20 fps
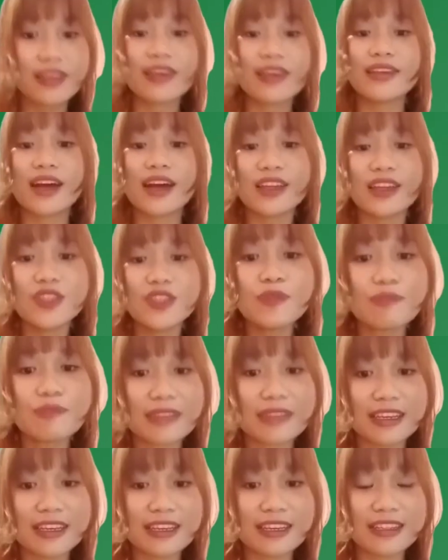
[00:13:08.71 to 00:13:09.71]
Can you
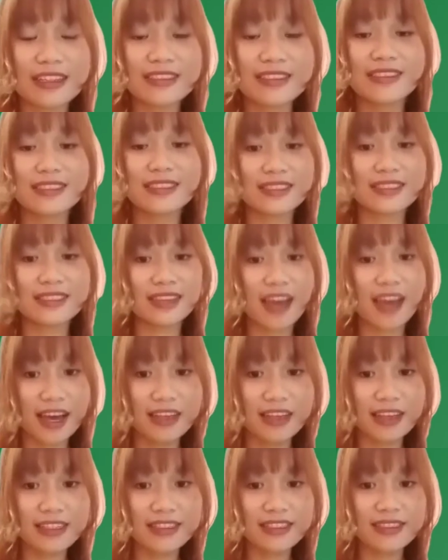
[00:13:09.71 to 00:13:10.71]
please
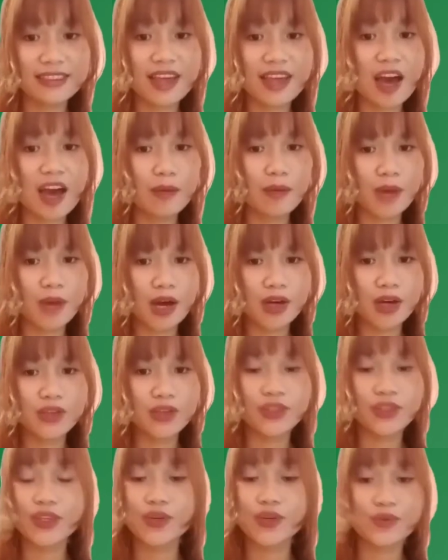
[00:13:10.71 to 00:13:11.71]
discuss
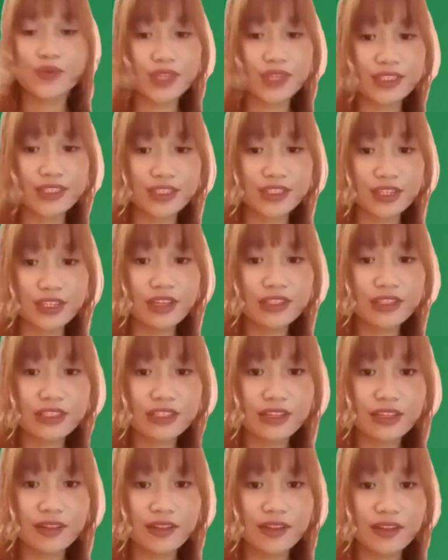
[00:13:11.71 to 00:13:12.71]
about your research?
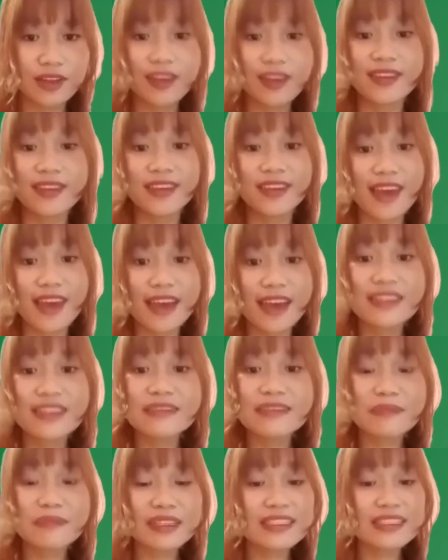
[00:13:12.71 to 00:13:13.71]
Yes,
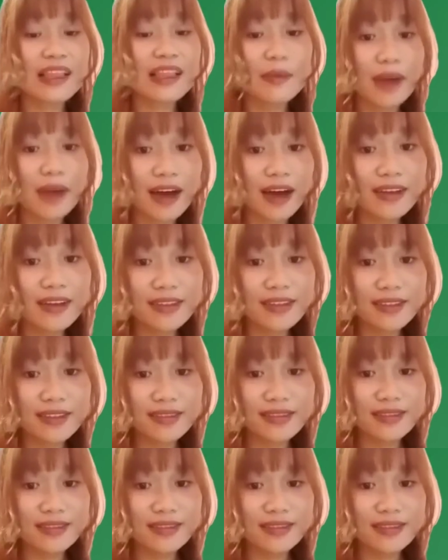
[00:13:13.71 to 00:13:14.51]
Ms. Labang?